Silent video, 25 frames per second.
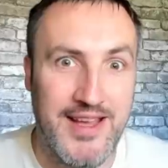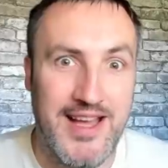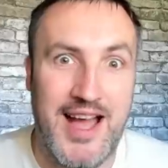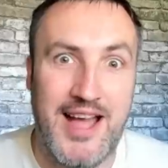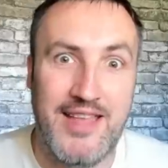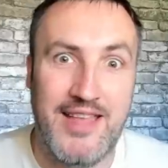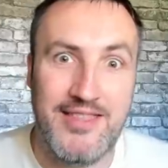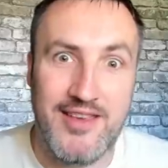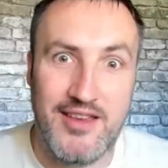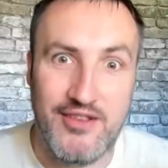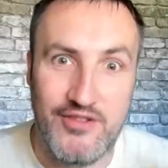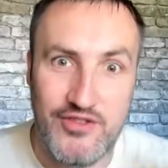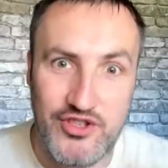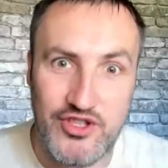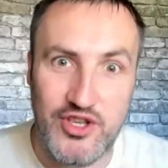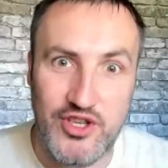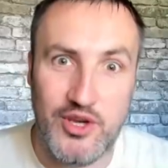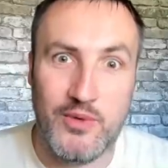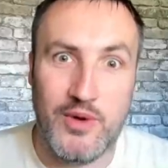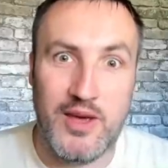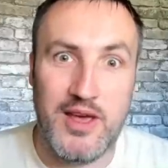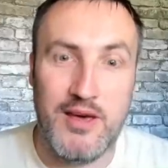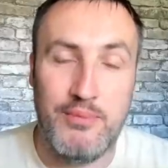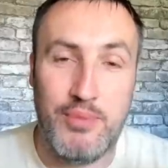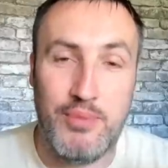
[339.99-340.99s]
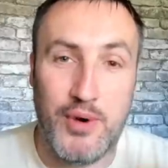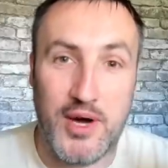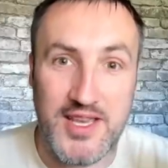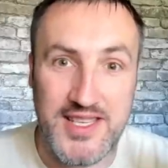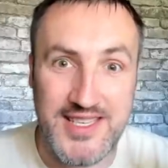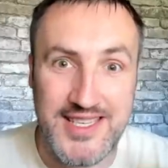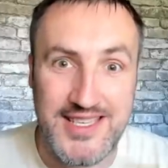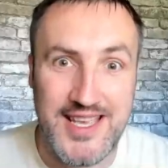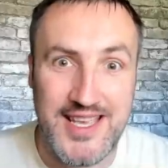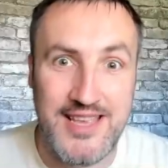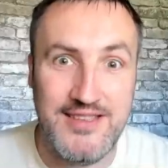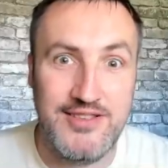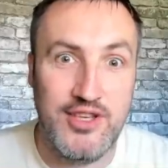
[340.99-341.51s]
and they do it by
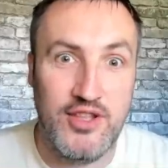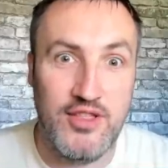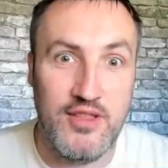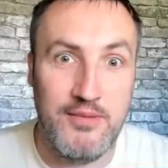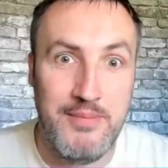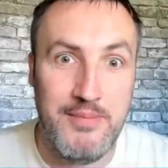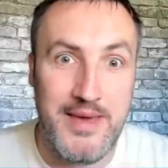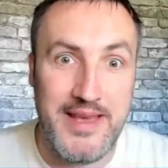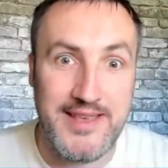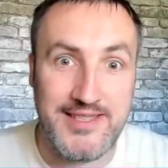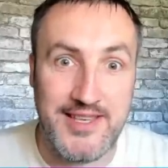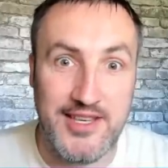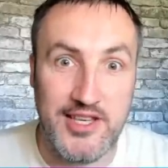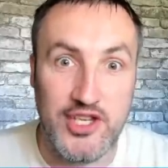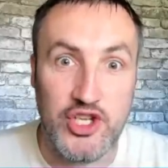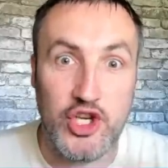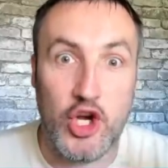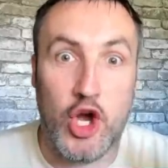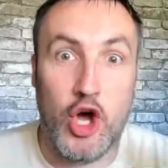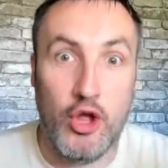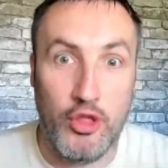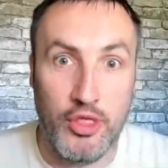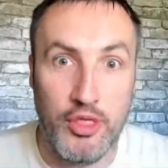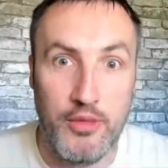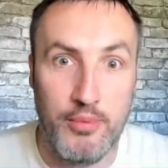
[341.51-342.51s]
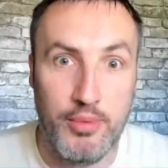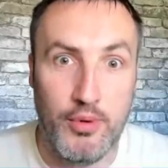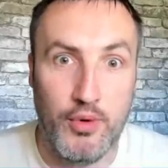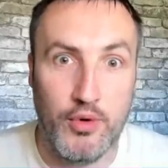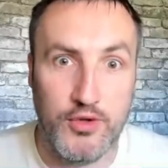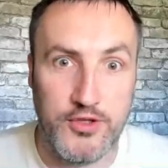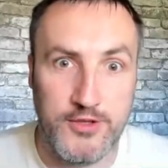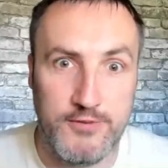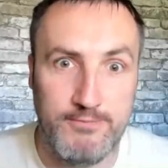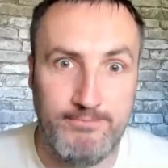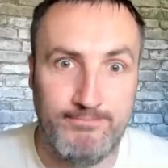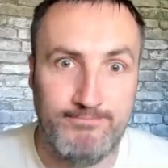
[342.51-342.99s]
sending the message on the board.